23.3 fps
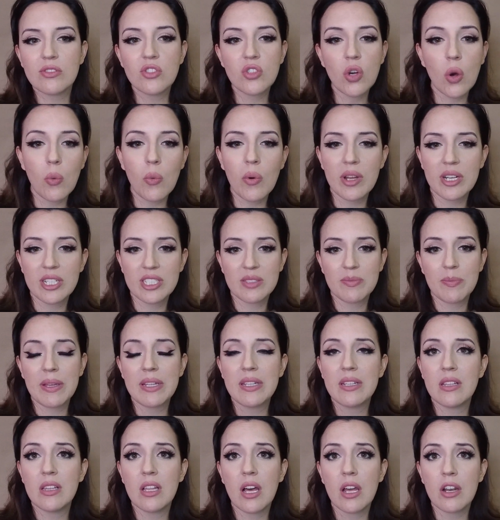don't want to
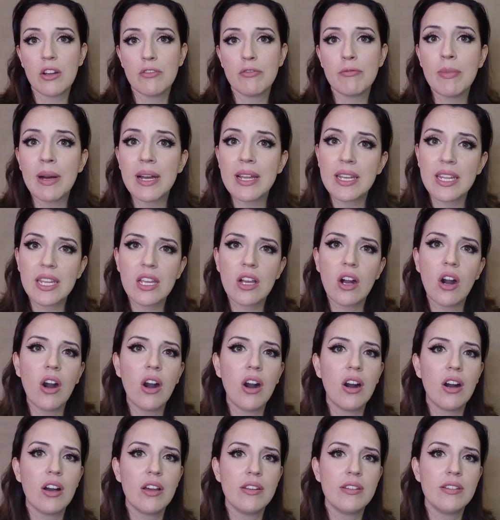spend a lot of money
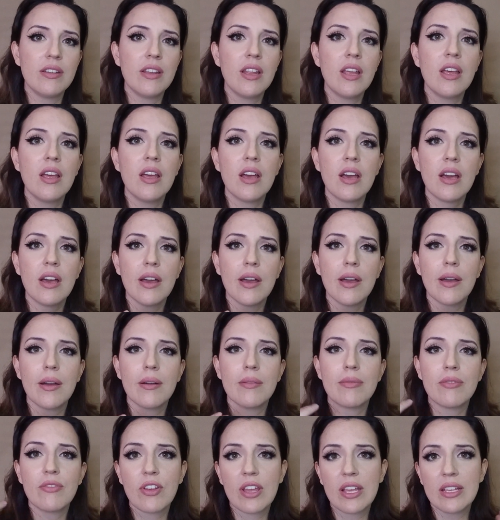on
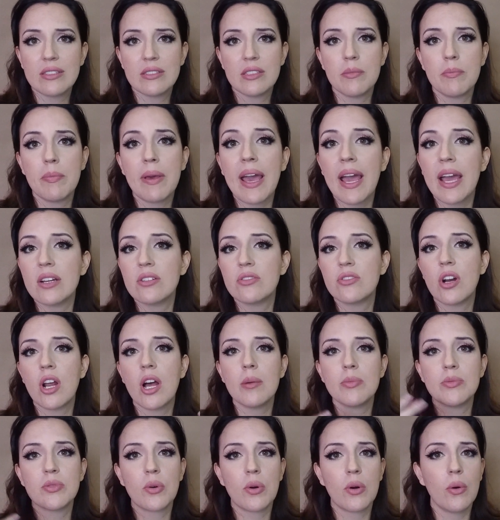fancy
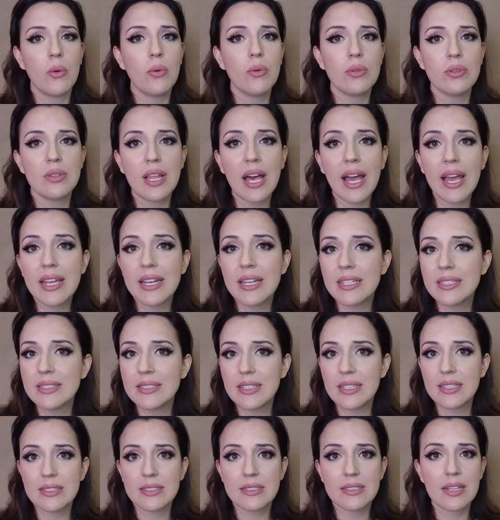backdrops or a whole lighting
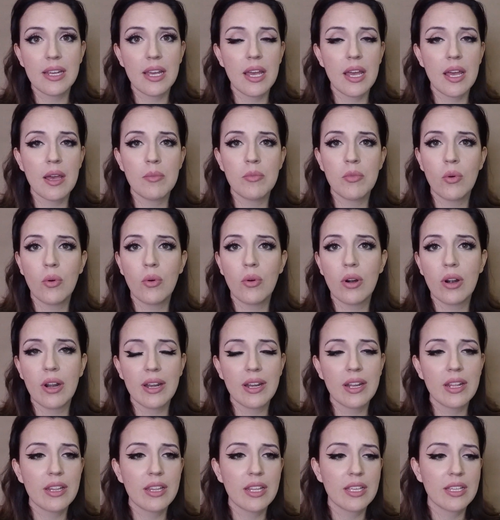system or
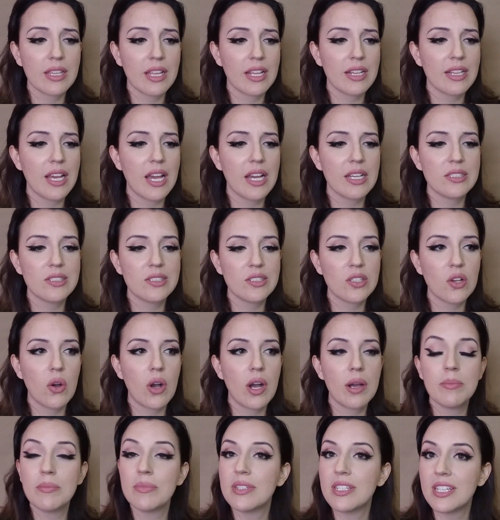anything like that. So
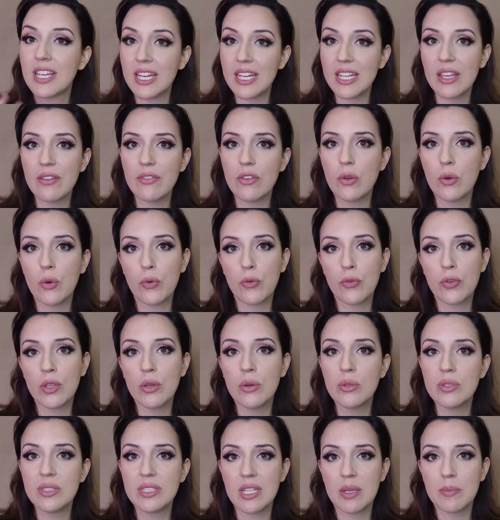I'm gonna give you a
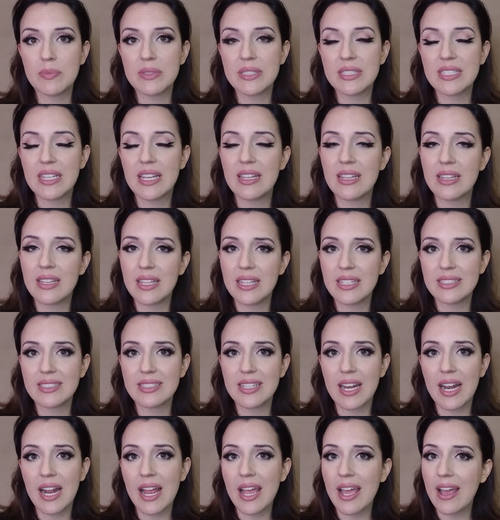few tips and things
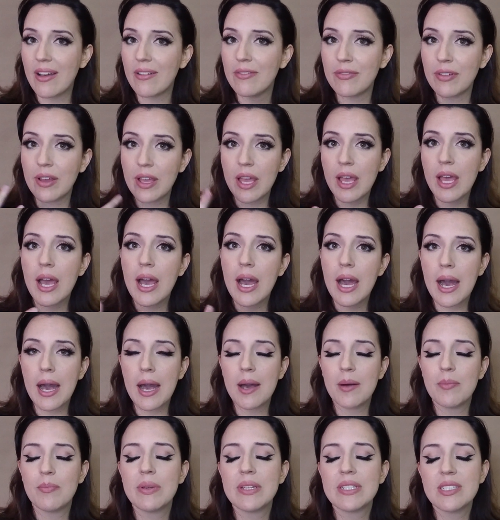that I
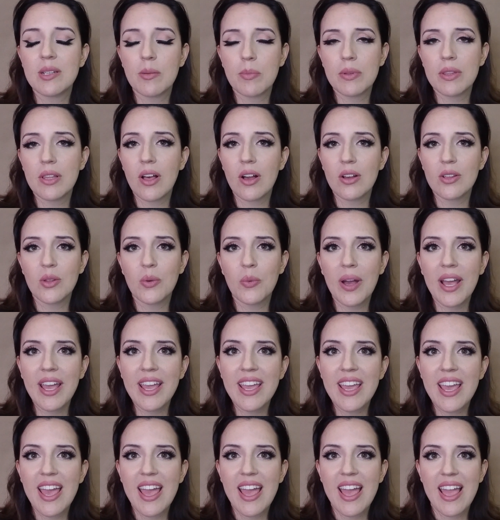have picked up along the
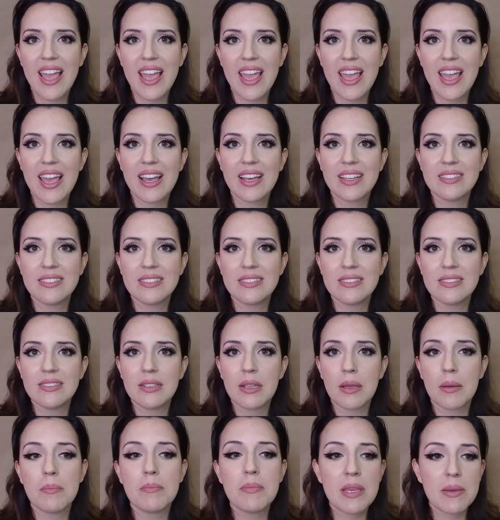way,
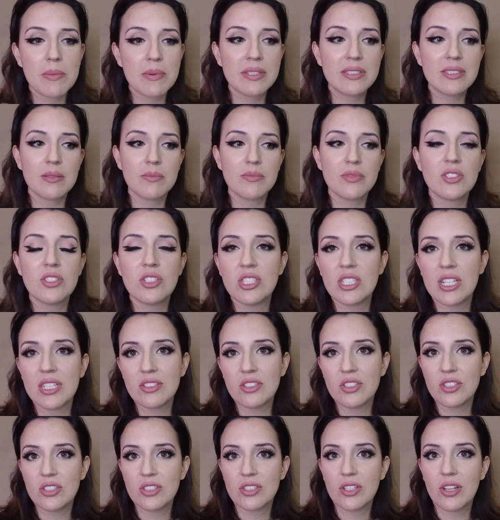and maybe some
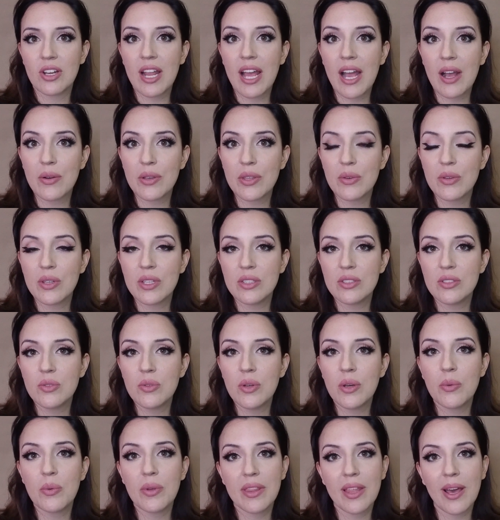suggestions on how you can
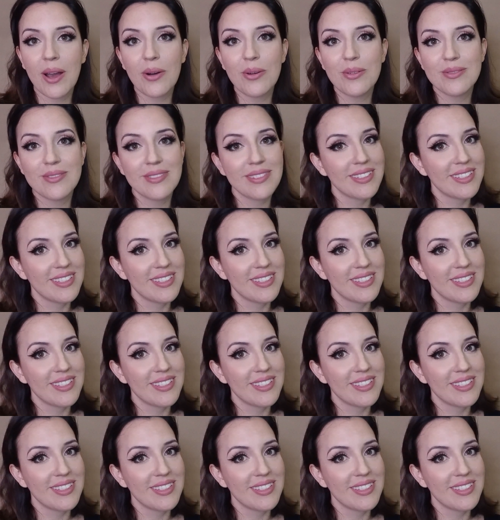do it without